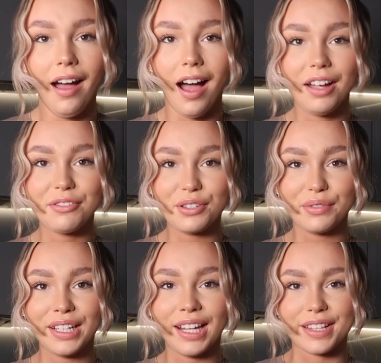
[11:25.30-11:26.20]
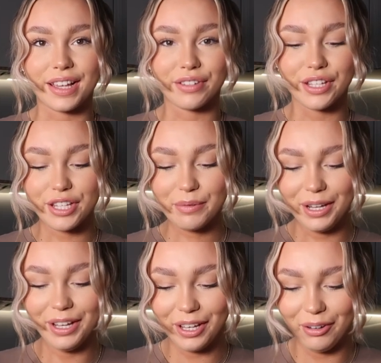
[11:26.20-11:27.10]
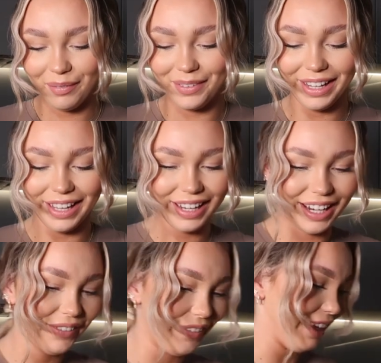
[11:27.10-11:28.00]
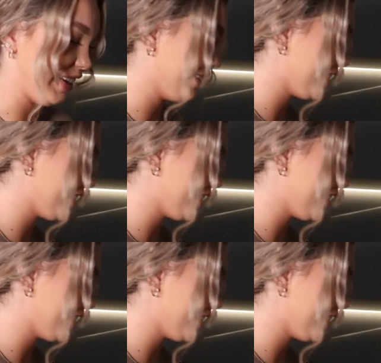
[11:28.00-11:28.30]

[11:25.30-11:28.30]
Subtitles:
I've just realized I've done something completely weird.